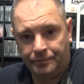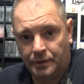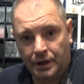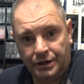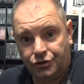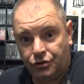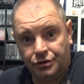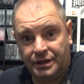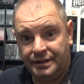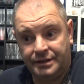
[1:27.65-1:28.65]
It's
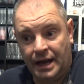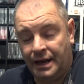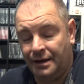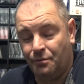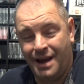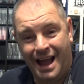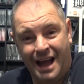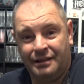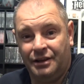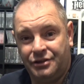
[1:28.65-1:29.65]
just insane, and we
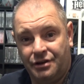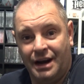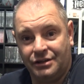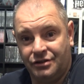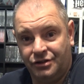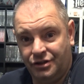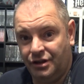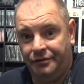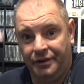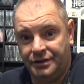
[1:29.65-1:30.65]
hardly scratched the
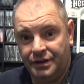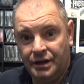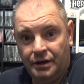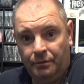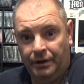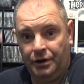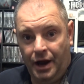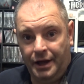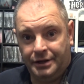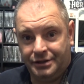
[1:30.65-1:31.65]
surface with
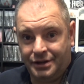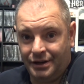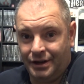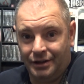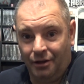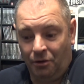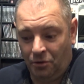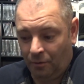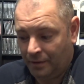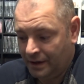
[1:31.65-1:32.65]
Craig's lockup.